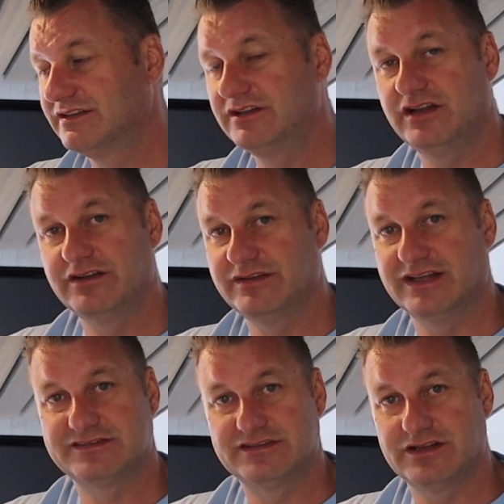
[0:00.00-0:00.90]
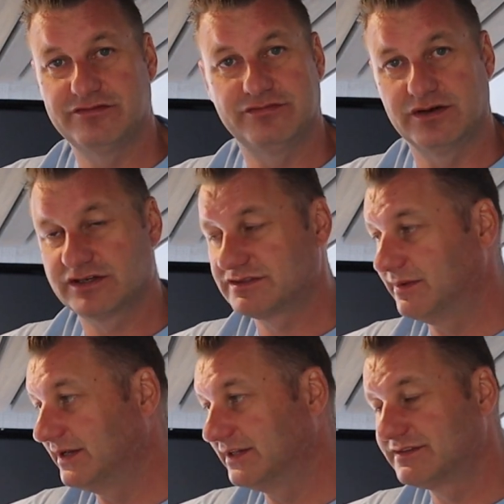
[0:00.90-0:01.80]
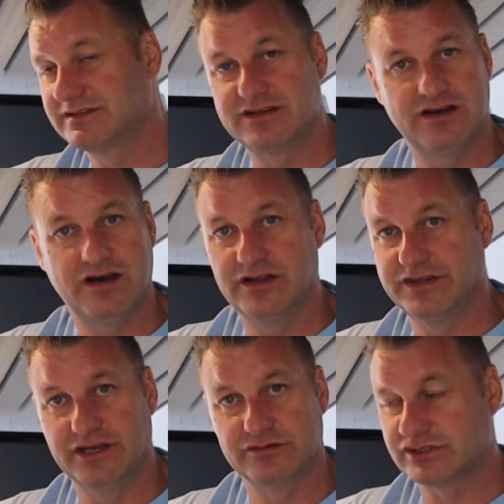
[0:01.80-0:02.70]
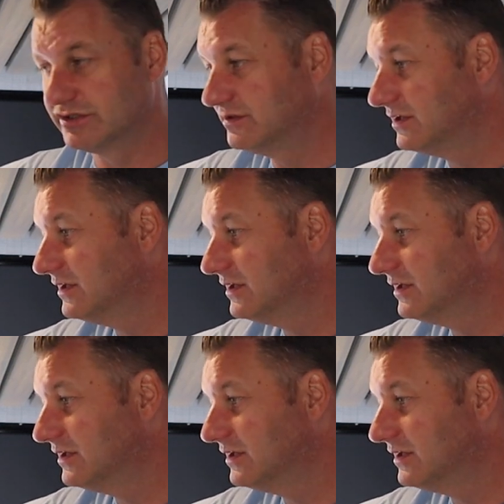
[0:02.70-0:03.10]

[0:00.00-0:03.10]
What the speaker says: None of that stuff works when it's on the ocean.